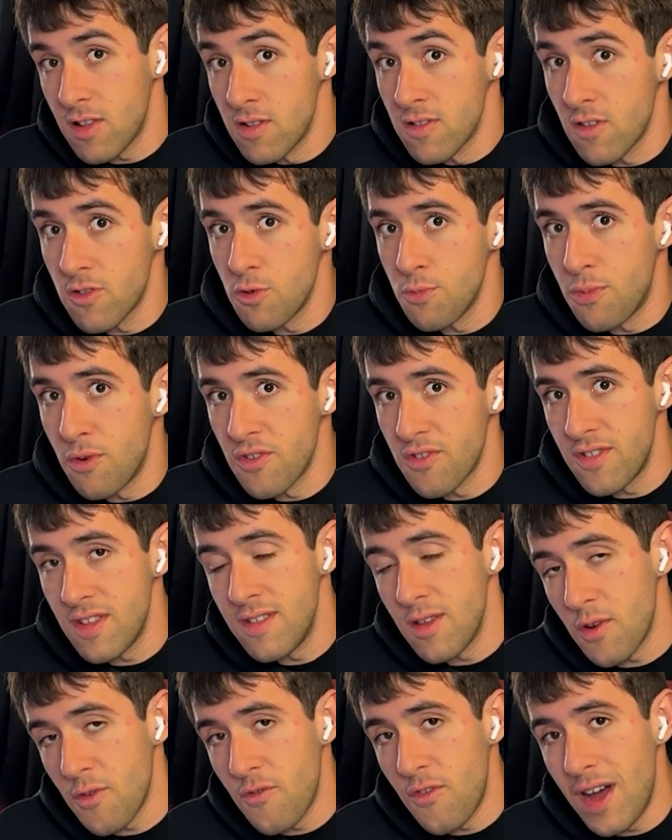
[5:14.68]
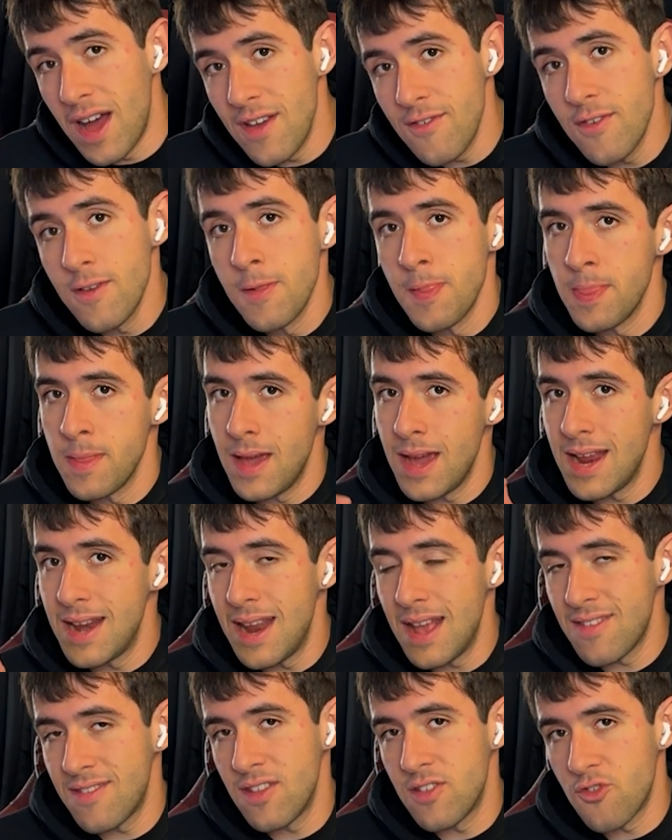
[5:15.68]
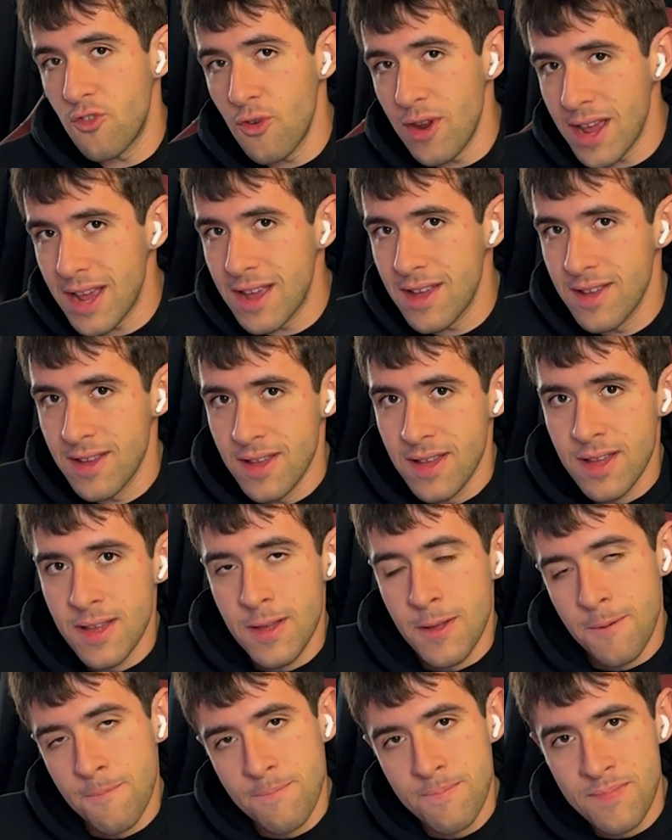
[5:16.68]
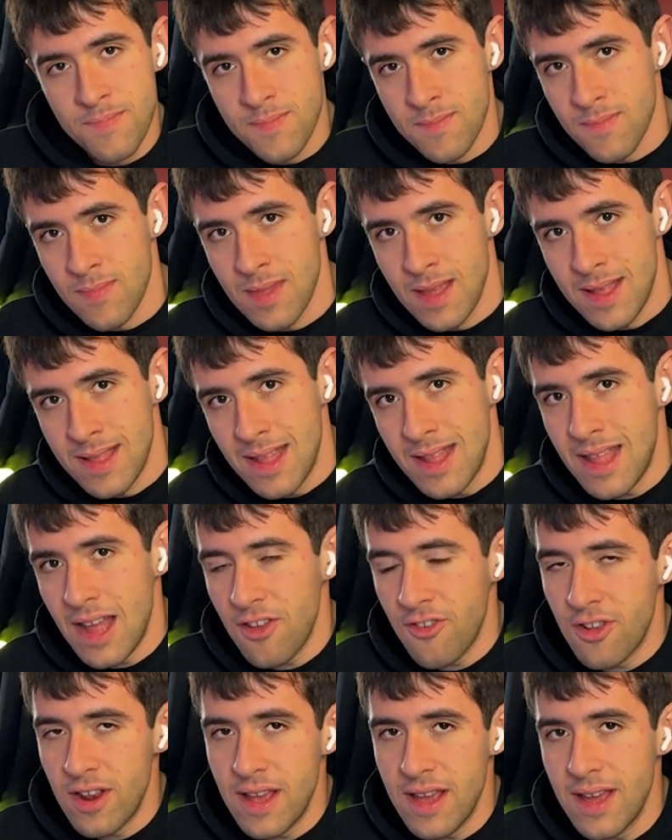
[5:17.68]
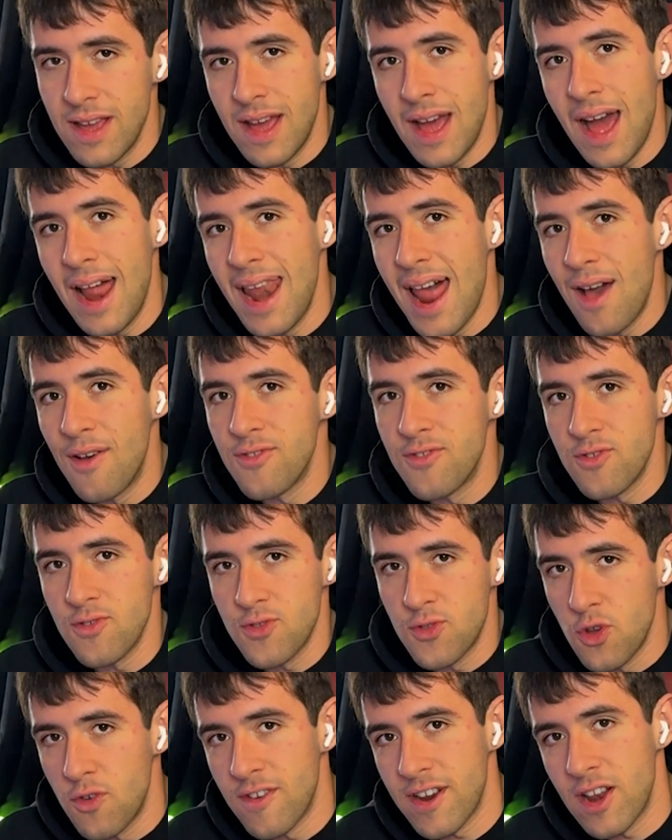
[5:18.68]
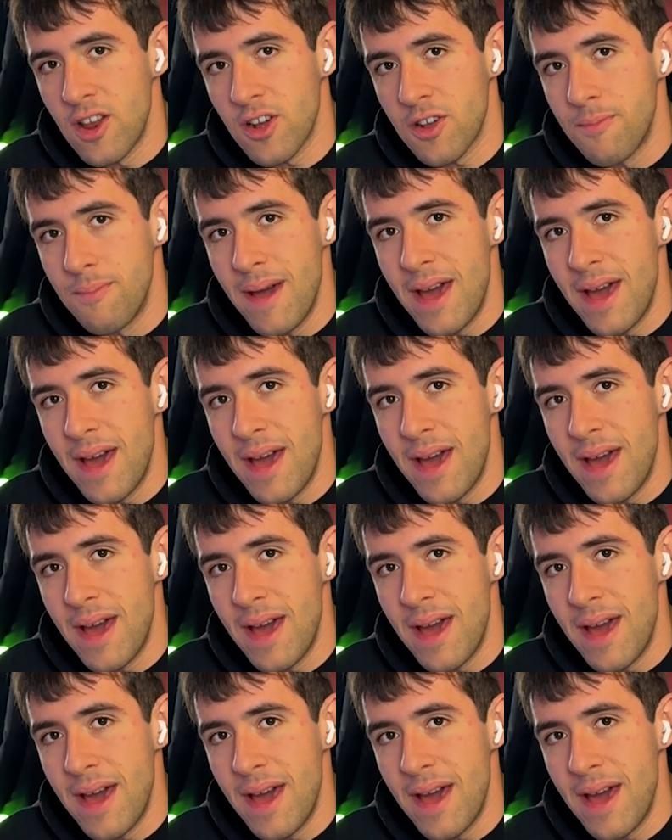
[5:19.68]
it also supports D D R five, and that's the trick that actually allows you to overclock